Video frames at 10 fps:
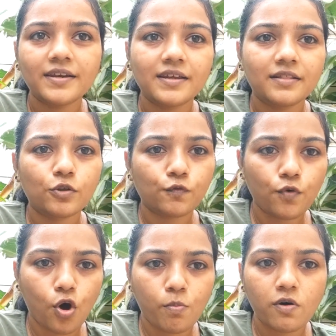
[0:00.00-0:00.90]
in the
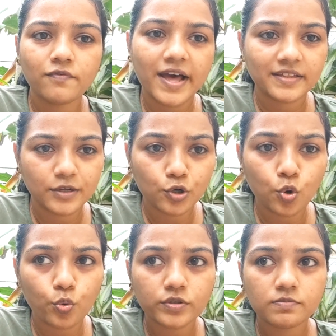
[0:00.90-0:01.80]
form of either
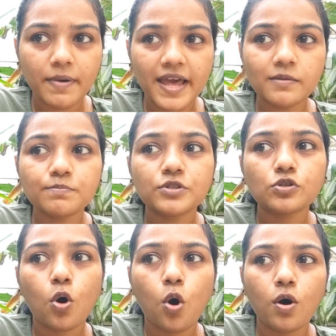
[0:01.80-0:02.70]
hose pipes
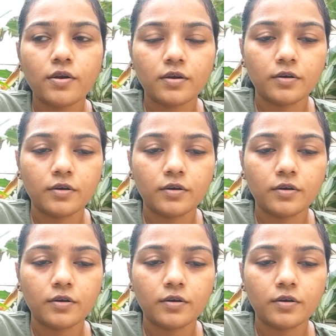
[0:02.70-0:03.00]
or